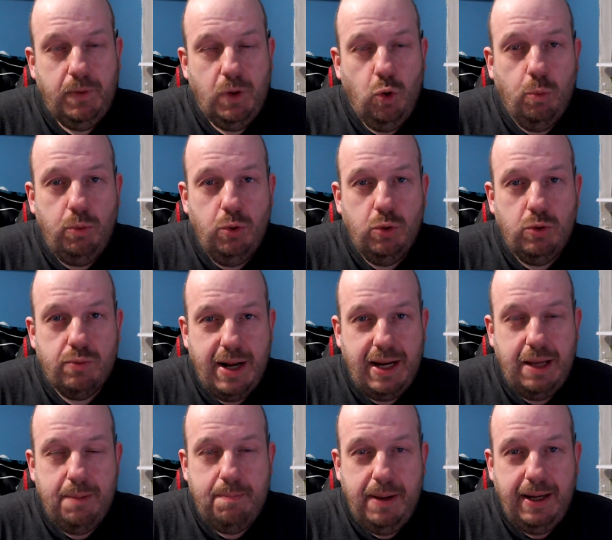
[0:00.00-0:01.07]
upload-ready
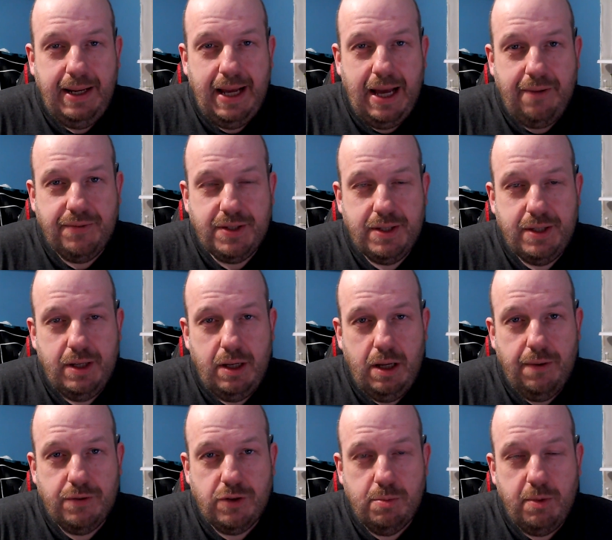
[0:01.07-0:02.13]
PDFs
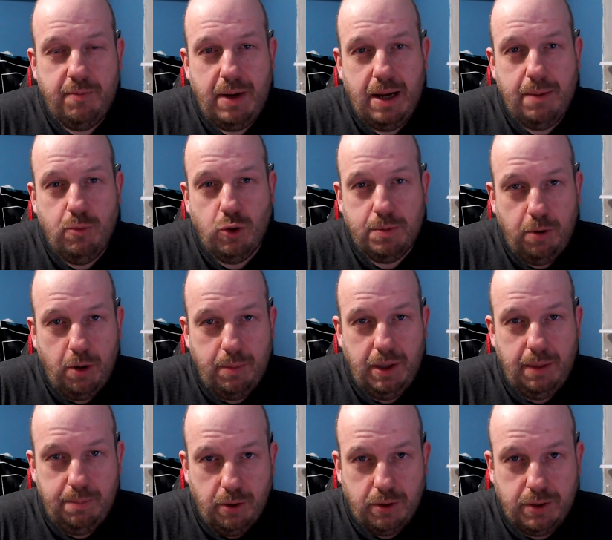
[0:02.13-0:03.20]
of some of my most popular
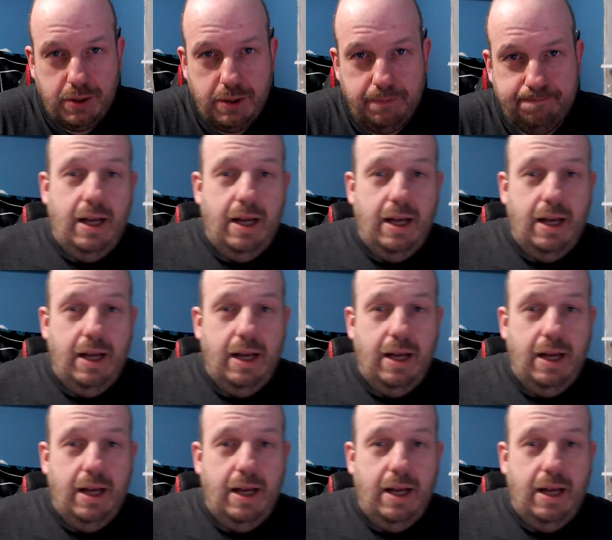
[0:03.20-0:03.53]
books.